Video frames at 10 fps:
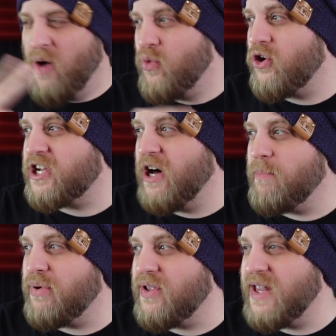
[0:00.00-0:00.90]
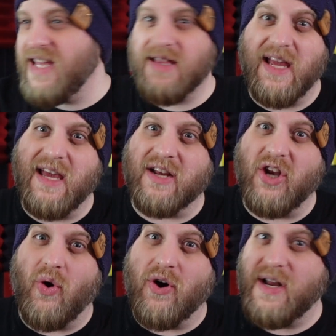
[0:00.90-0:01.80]
were completely
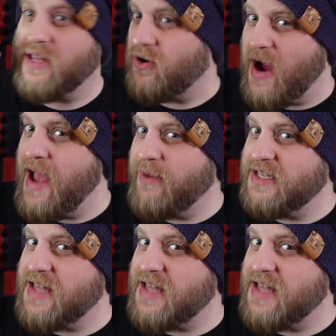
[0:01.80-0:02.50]
ignored at the Grammys